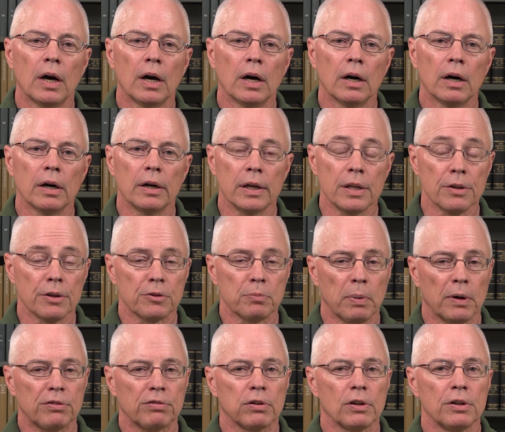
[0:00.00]
uh, and
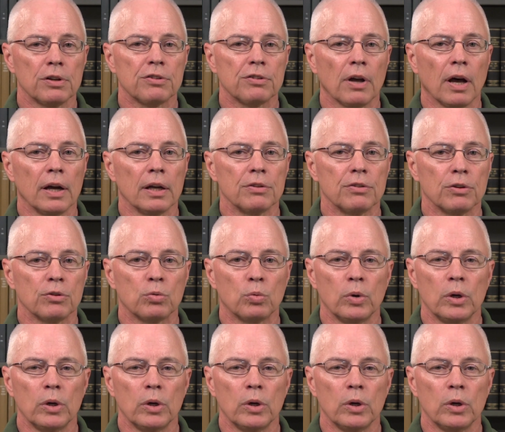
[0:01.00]
especially in the sciences.